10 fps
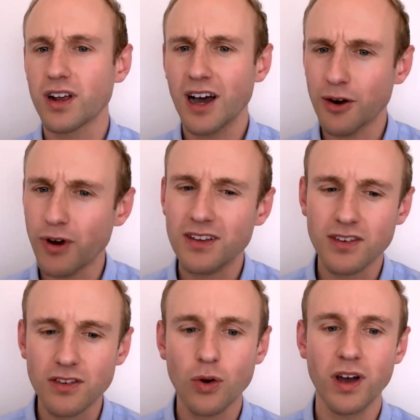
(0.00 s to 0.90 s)
it kind of
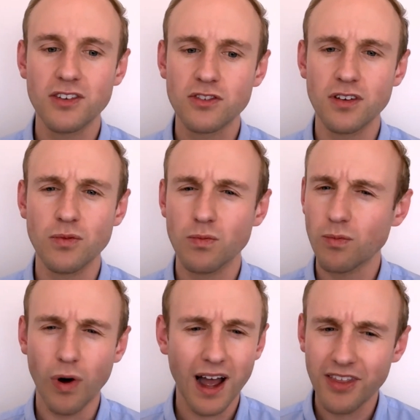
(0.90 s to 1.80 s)
raises the question,
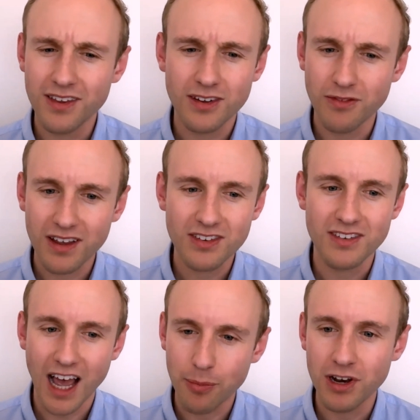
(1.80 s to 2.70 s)
why are these investors
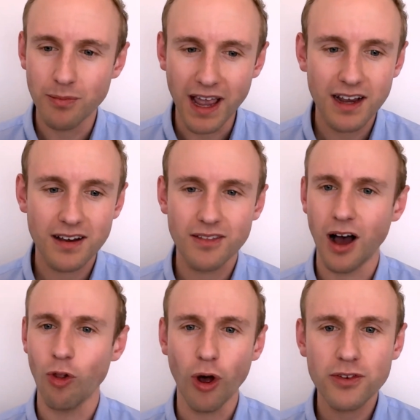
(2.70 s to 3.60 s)
happy to make a
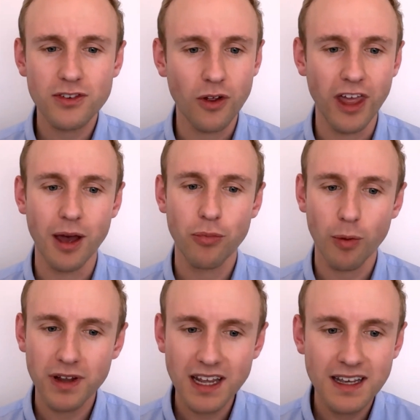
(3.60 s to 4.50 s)
loss on their
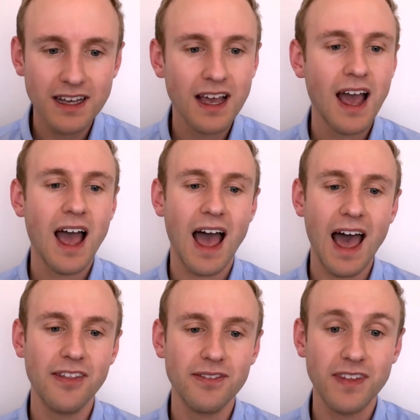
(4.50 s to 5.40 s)
property?
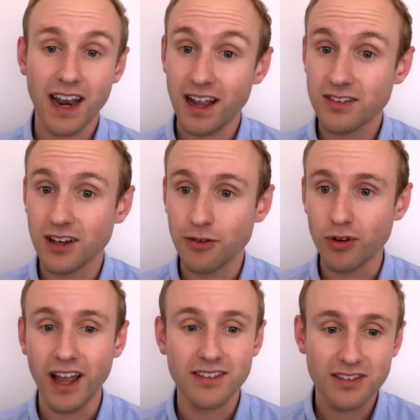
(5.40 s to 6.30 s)
And that answer
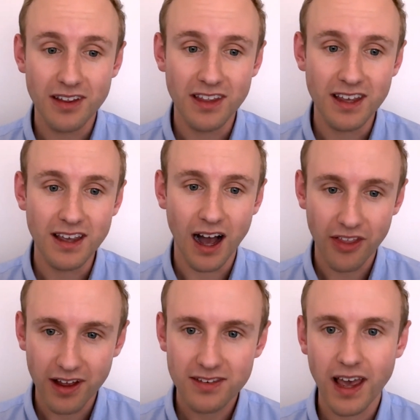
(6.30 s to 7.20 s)
relates to the
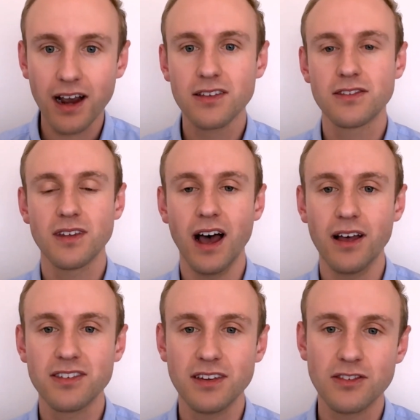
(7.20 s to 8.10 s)
other tax
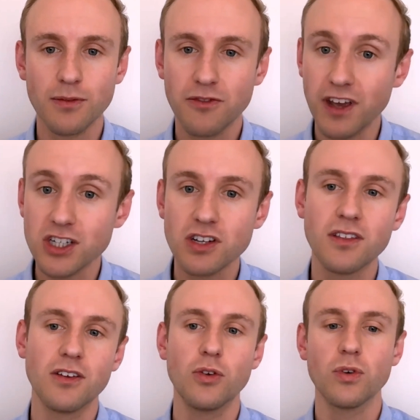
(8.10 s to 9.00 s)
system feature
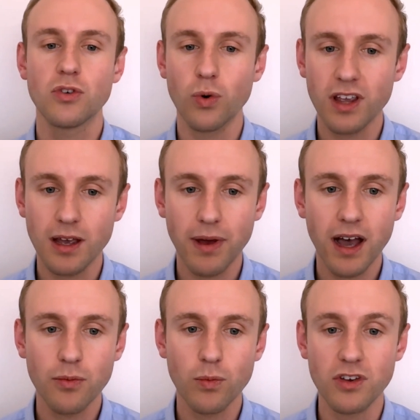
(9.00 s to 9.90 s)
that you were talking
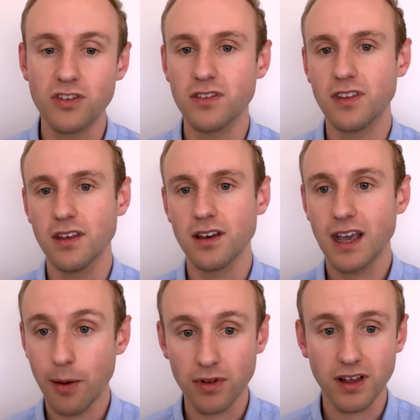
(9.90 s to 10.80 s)
about, which is the
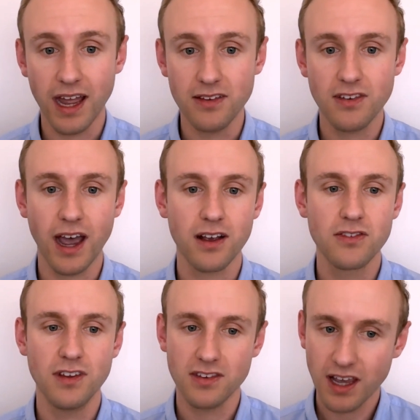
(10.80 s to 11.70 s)
capital gains tax
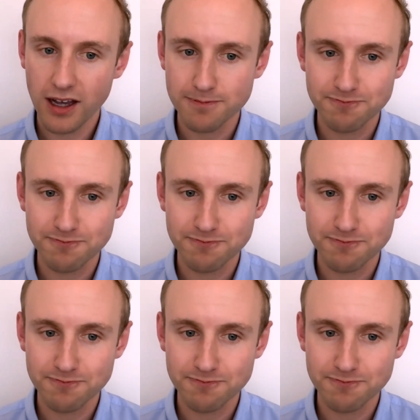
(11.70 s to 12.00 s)
discount.